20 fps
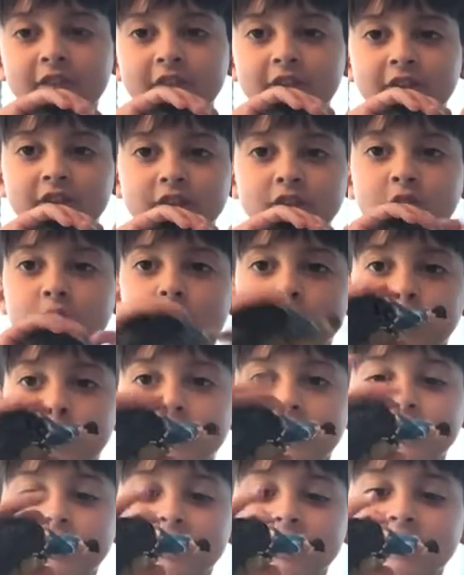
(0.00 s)
The
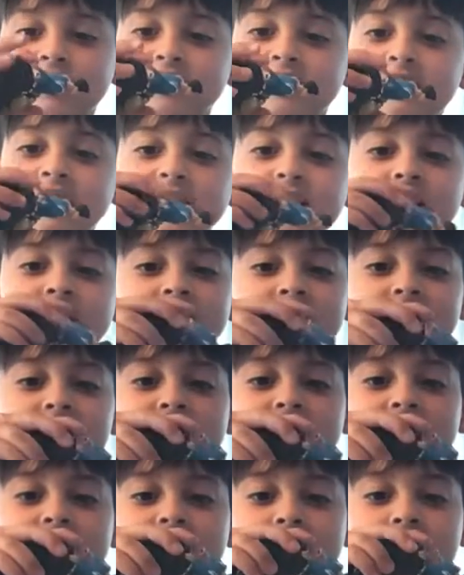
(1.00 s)
Scorpios Rex is
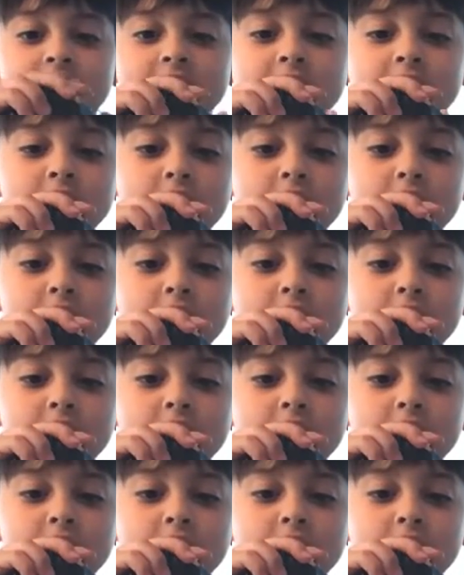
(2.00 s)
eating.